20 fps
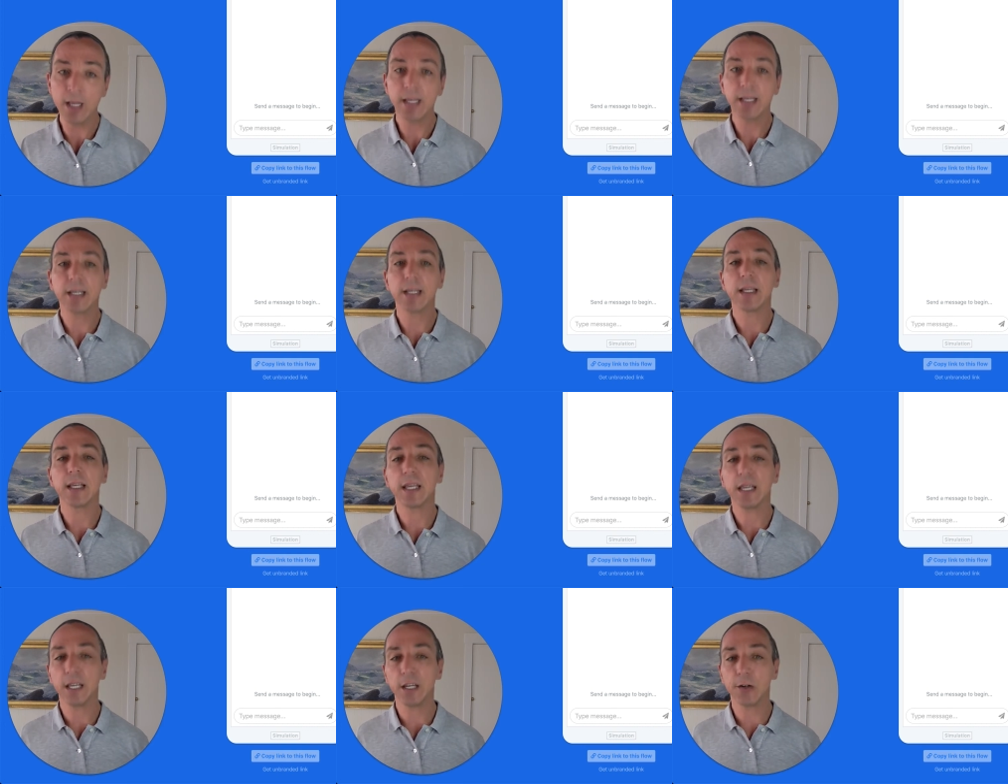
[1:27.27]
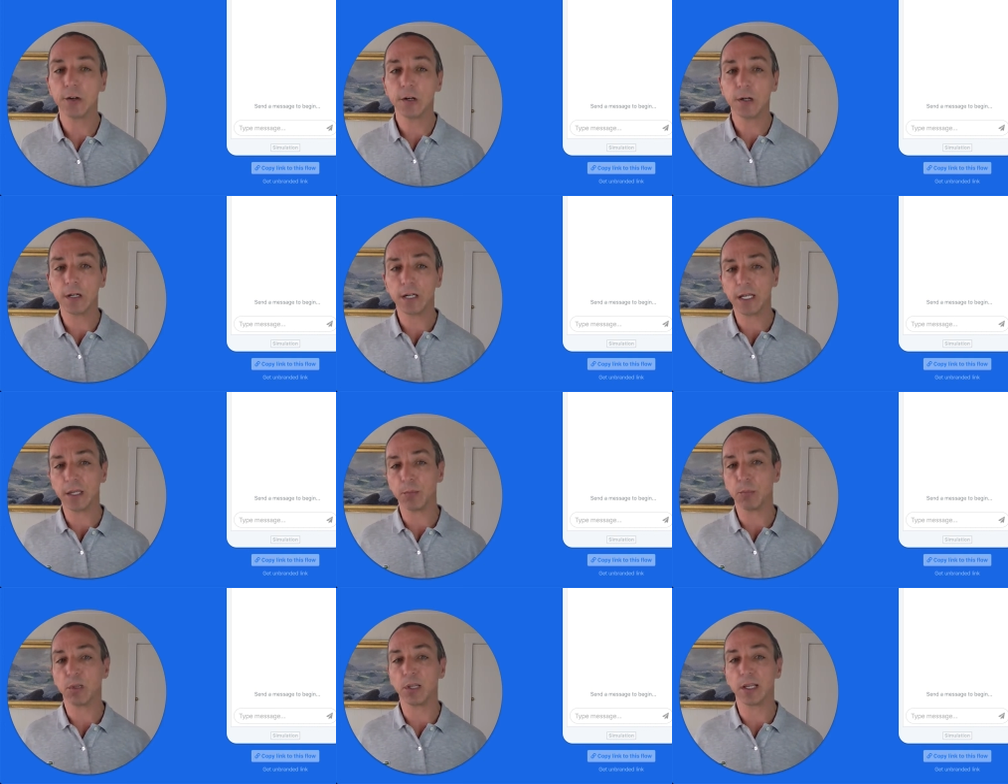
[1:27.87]
Here
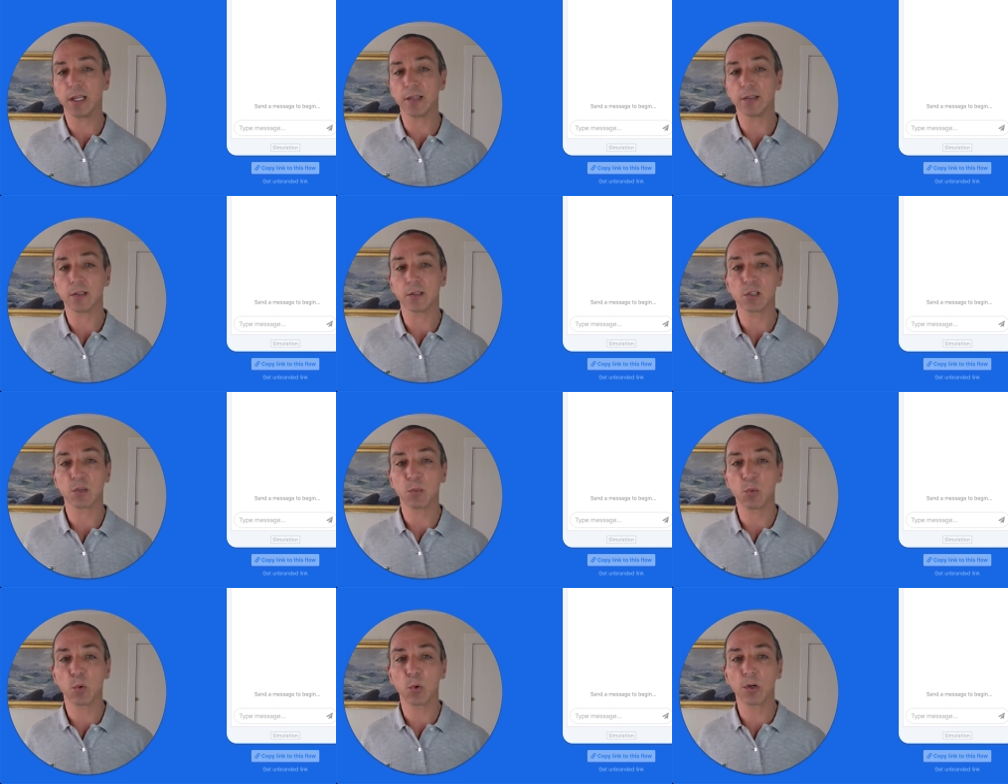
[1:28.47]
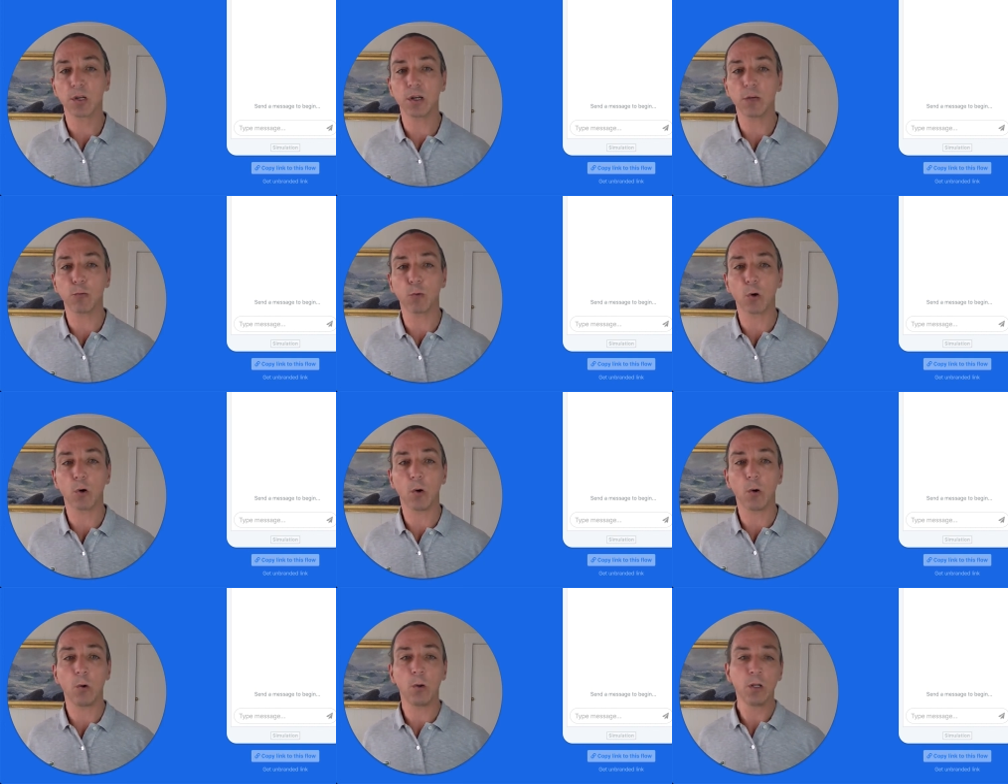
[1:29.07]
it plays a supporting
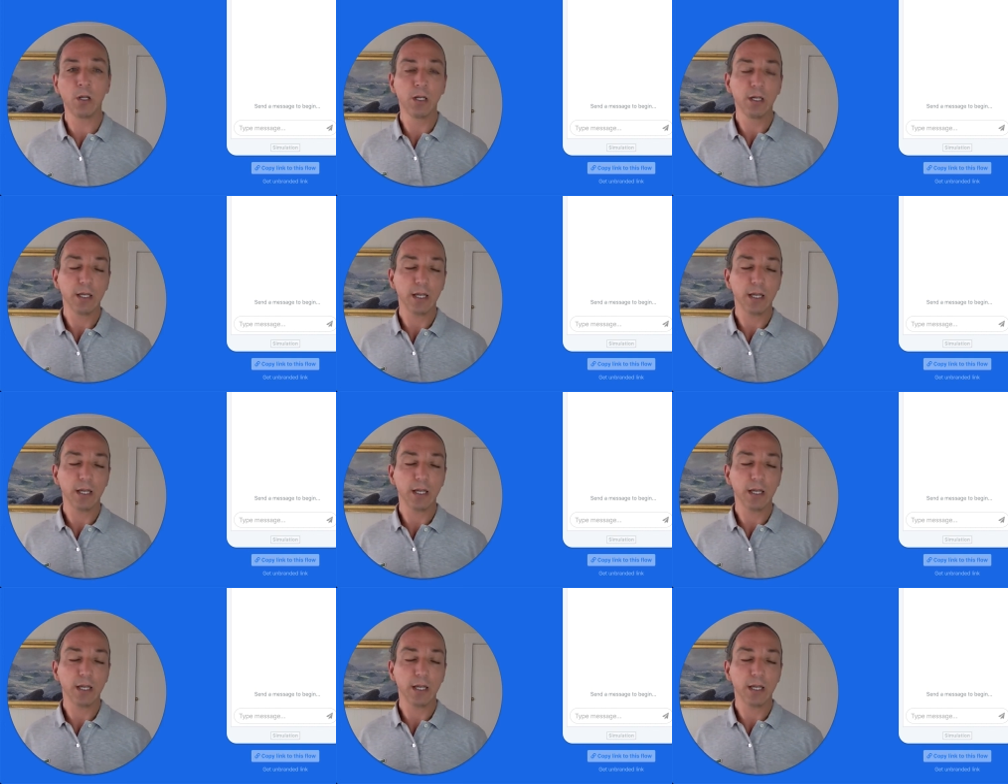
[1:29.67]
role,